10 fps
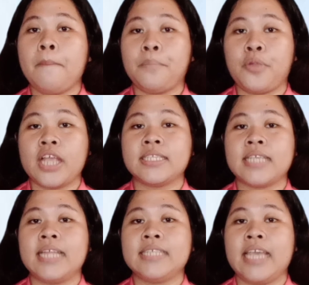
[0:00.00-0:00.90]

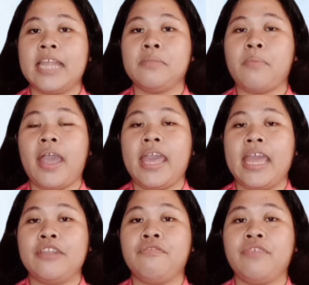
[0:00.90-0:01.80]
present in my
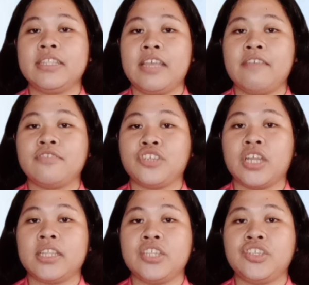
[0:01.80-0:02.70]
innovative
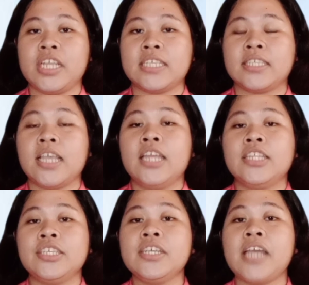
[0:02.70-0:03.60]
strategies
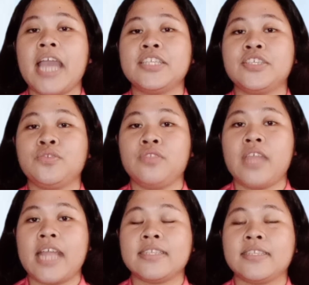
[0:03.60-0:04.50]
to guide
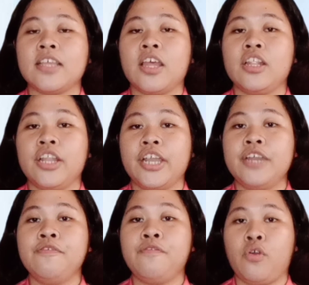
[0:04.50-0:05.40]
students
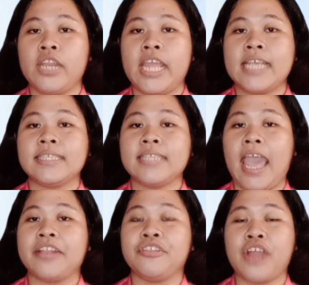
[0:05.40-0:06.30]
learn phonics
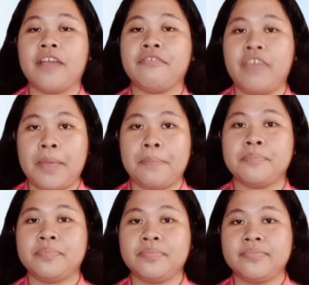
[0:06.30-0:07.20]
and grapheme.
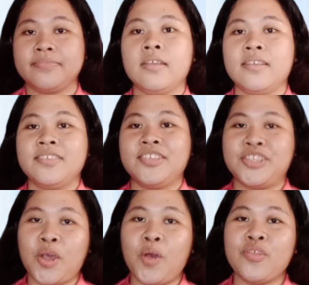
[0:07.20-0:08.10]

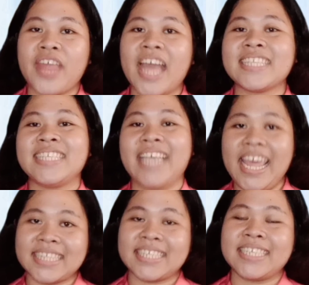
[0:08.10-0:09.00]
So that's
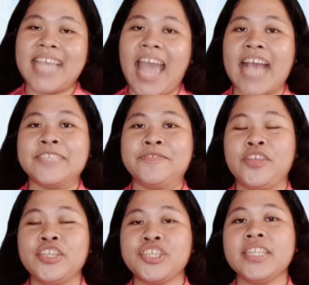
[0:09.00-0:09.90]
it! As
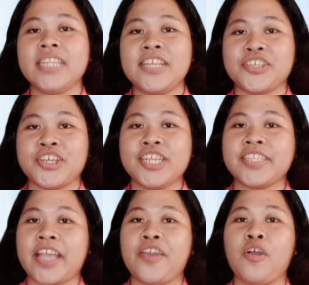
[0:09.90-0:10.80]
future
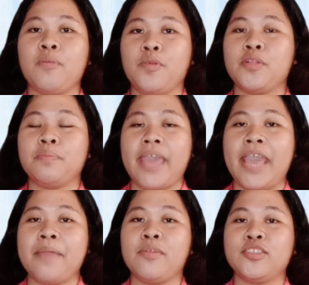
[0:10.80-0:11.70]
teachers, I hope you'll
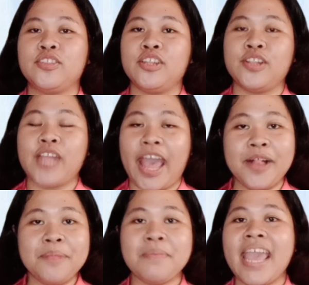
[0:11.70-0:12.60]
be able to
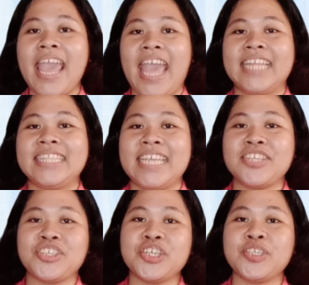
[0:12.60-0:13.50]
help and
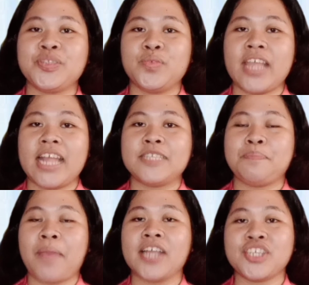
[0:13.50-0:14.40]
teach your students
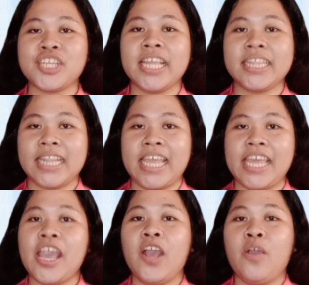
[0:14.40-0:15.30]

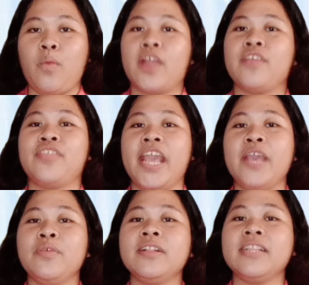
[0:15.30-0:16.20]
passionately where
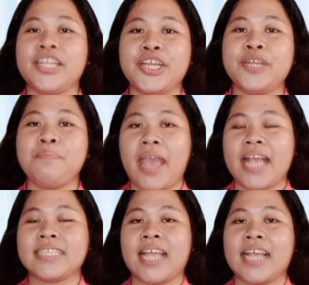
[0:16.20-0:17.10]
they will learn
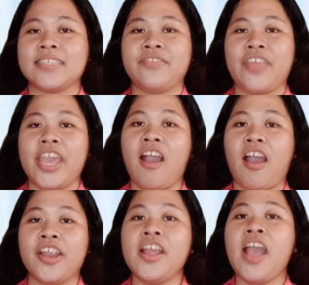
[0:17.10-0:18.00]
best as they
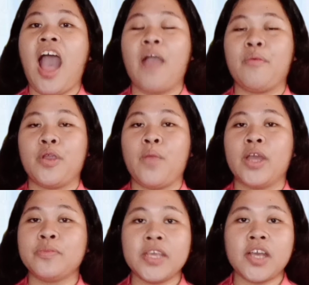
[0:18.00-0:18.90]
are our
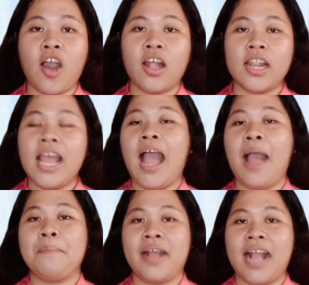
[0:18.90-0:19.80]
what we call
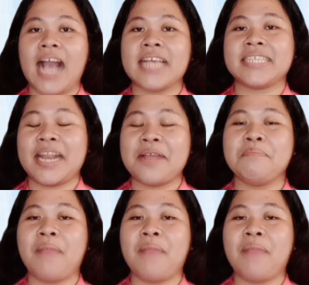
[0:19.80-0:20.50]
ang pag-asa ng